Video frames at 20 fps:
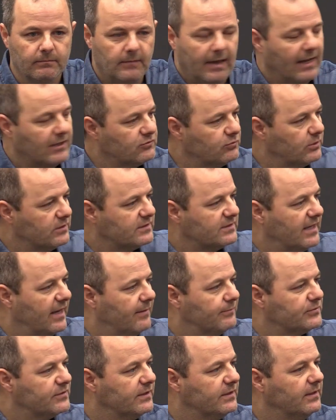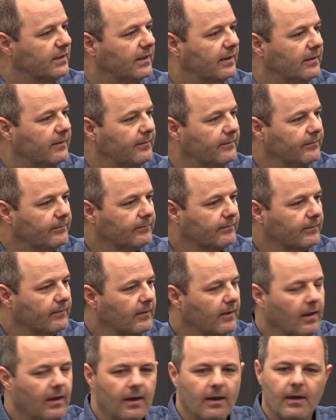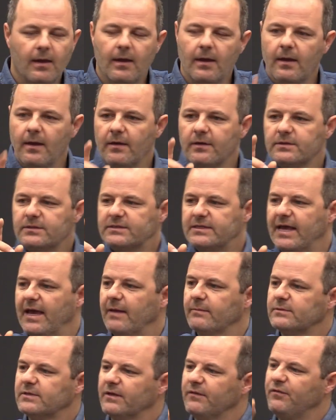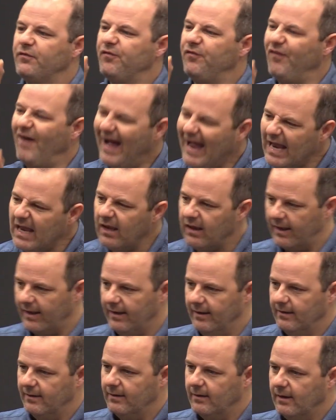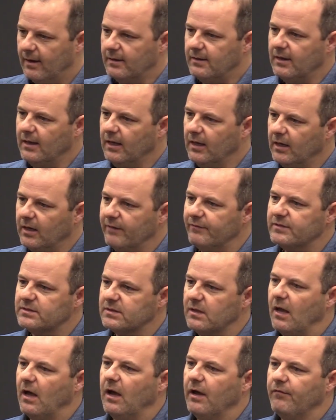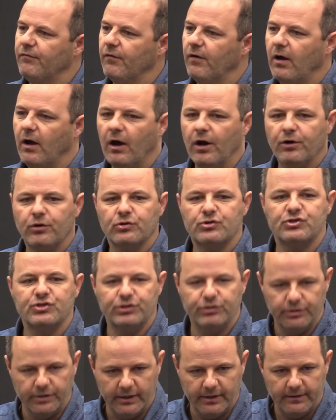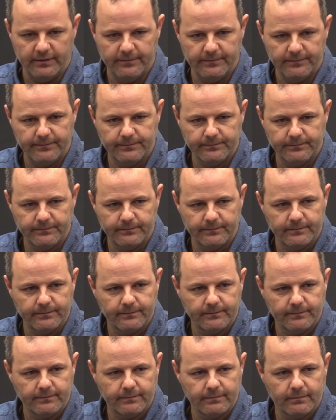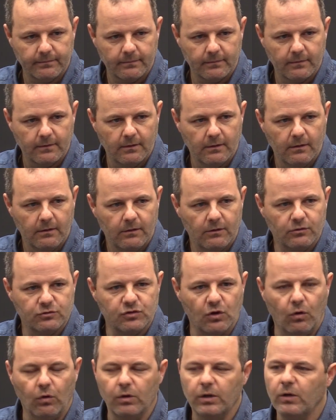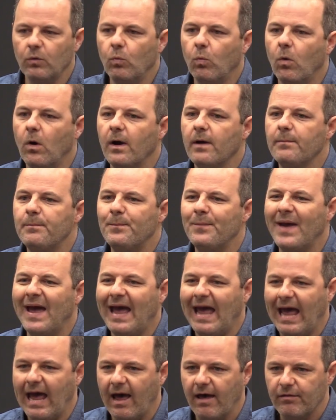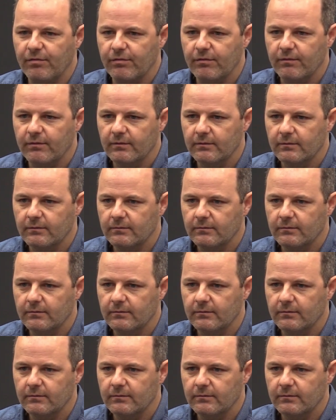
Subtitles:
That's what Sampson did. Sampson finally, at the end of his life, understood. There's only one path.